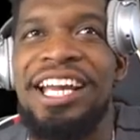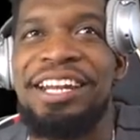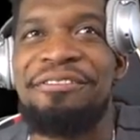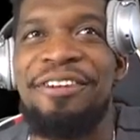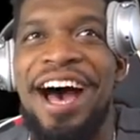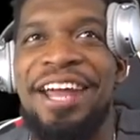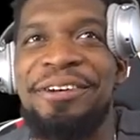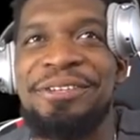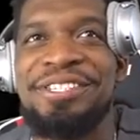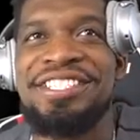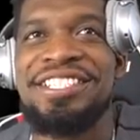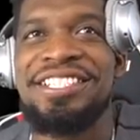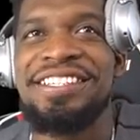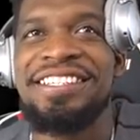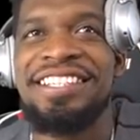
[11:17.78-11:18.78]
in the finals
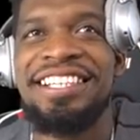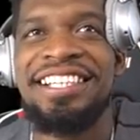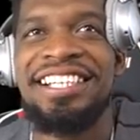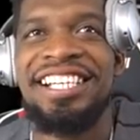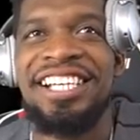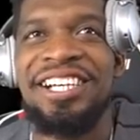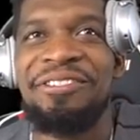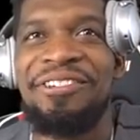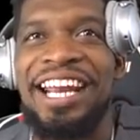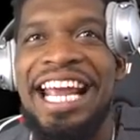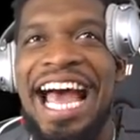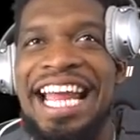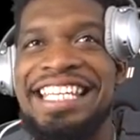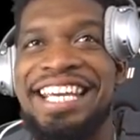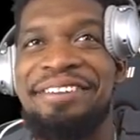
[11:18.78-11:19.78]
with a
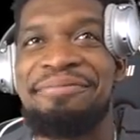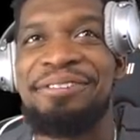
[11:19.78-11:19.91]
goddamn